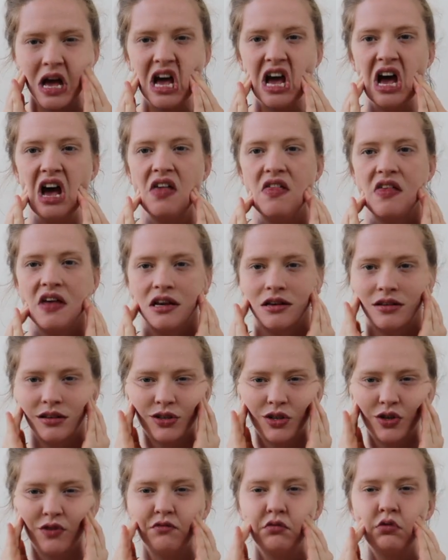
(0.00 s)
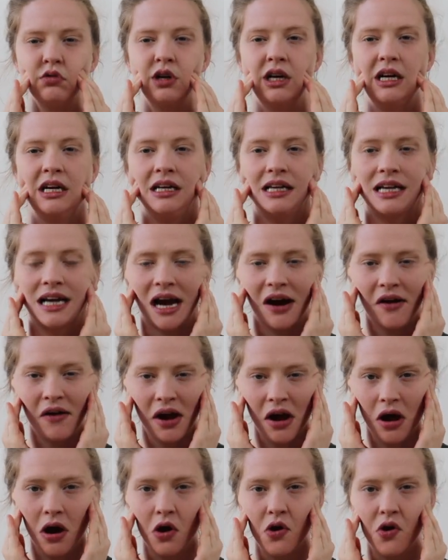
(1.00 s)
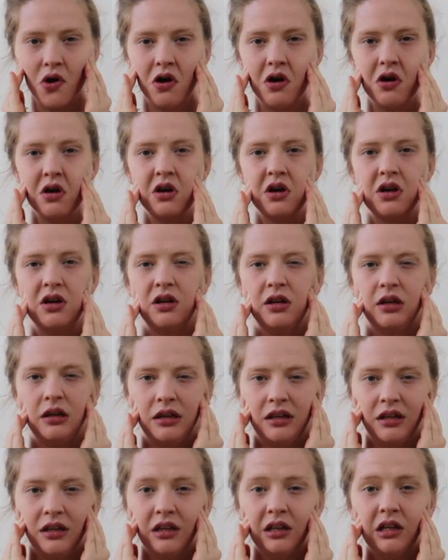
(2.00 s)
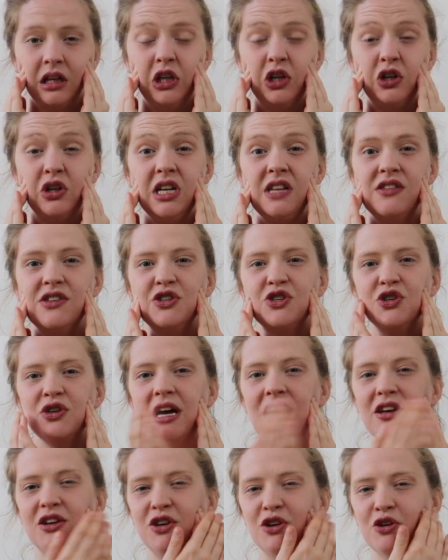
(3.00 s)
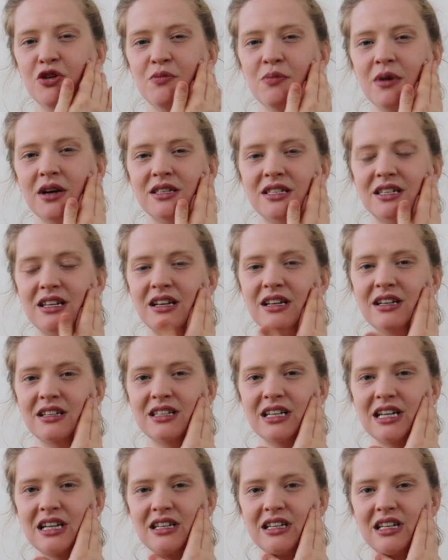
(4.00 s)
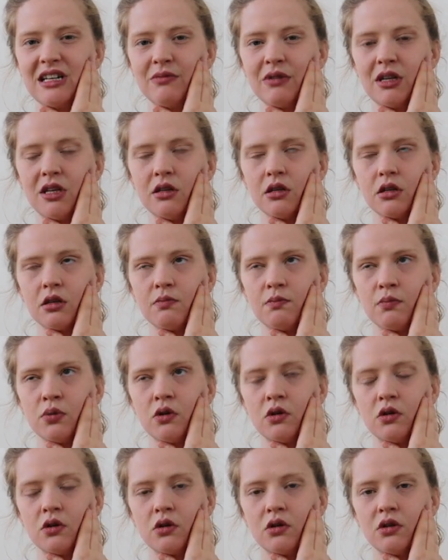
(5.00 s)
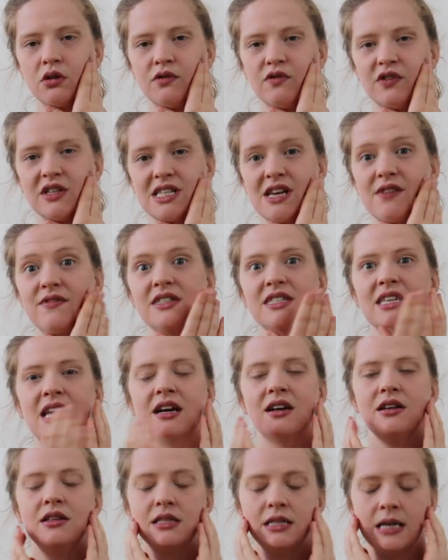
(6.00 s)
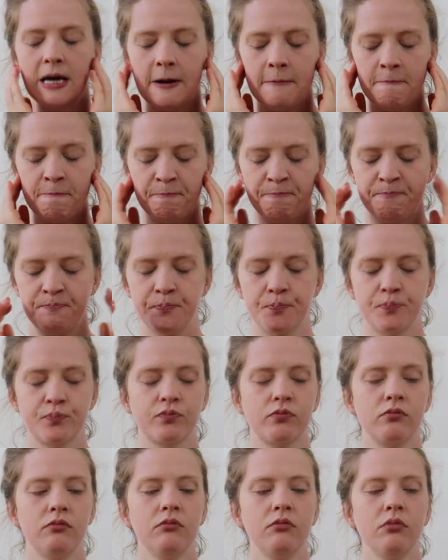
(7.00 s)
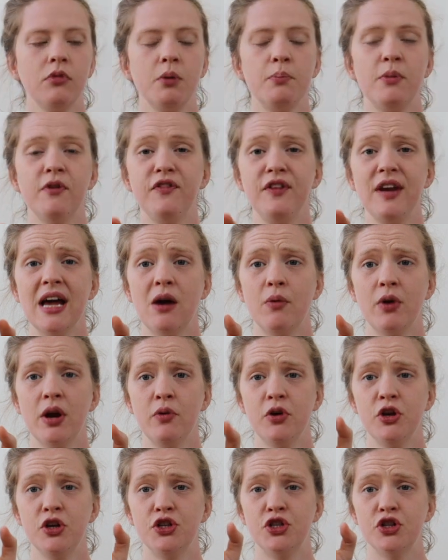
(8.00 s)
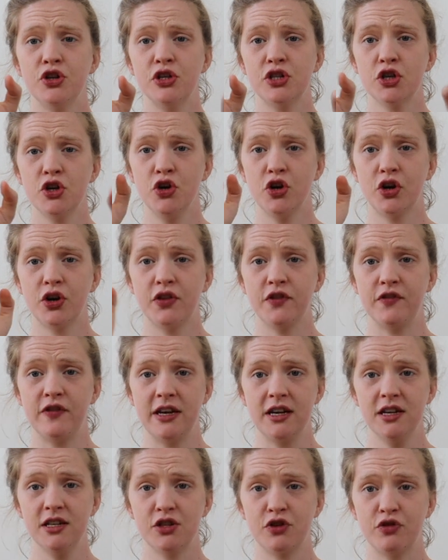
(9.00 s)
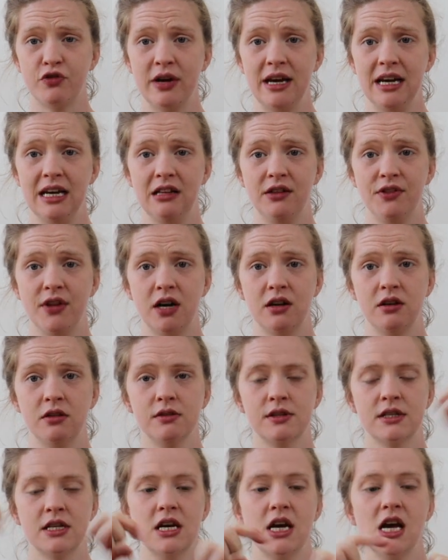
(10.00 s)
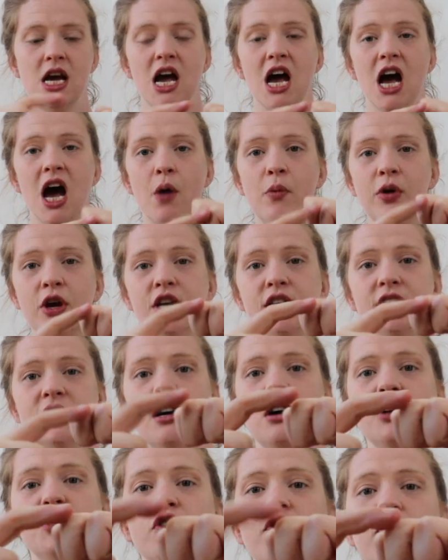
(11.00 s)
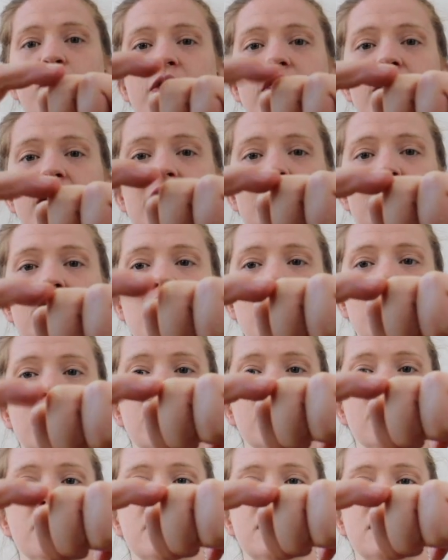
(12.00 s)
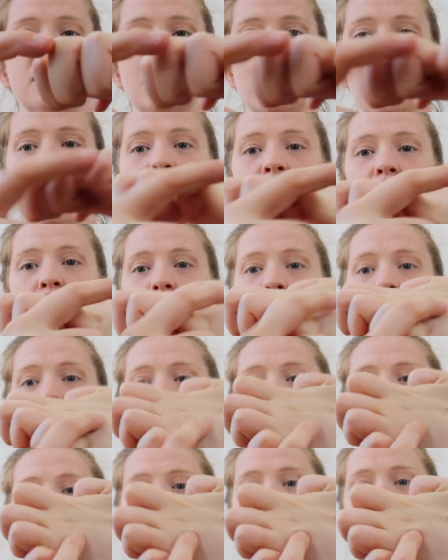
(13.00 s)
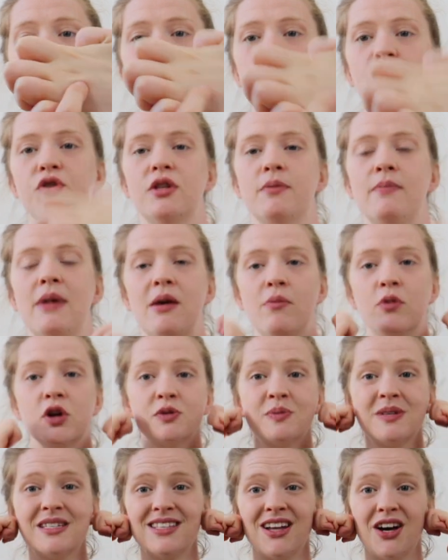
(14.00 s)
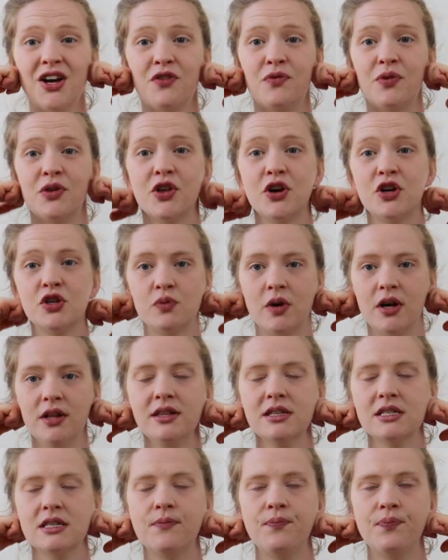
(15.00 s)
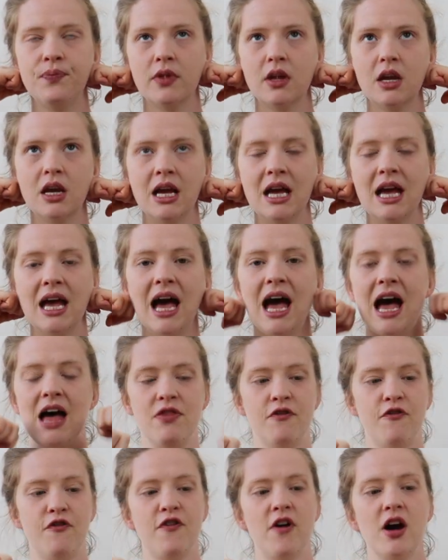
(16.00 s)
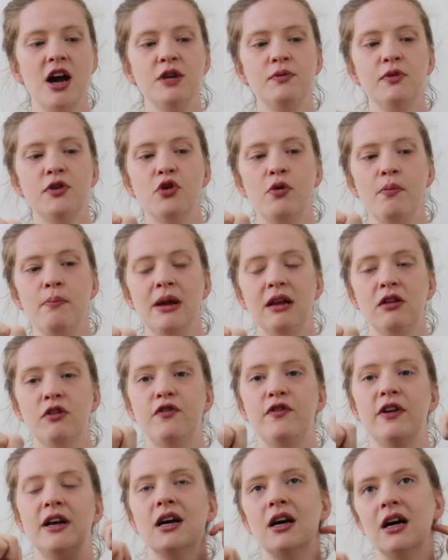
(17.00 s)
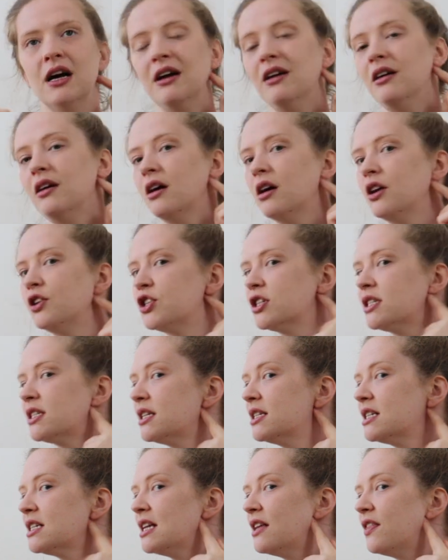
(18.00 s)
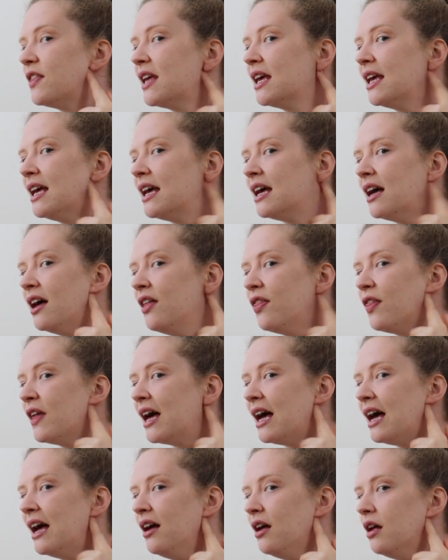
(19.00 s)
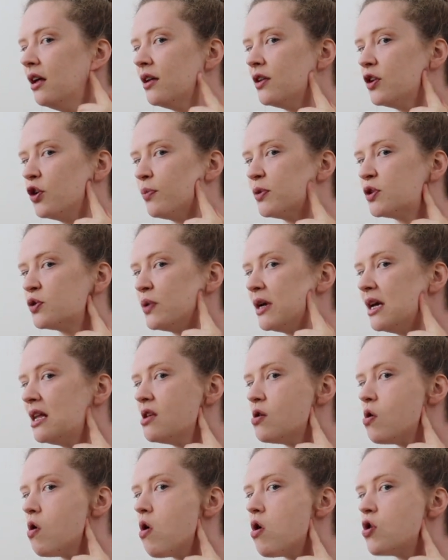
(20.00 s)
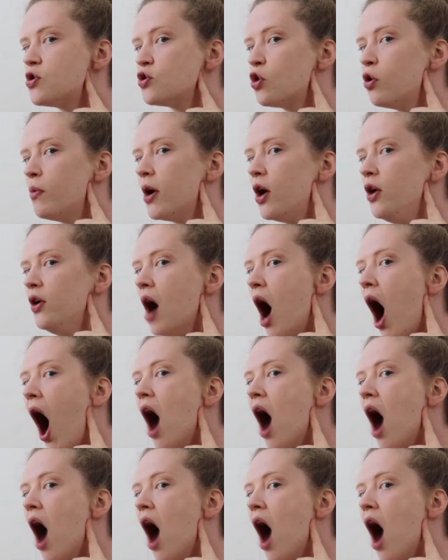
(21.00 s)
and they sort of really carry on. And you can even do that neuromuscular technique where you just push for 7 seconds, yeah? But for now, what I want you to do is hook the fingers, create little knuckles. And we're going to start off with these knuckles, and we're going to move in towards the main ones, but start off with those ones. And then find with your middle finger, just underneath the ear there, you're between your jawbone,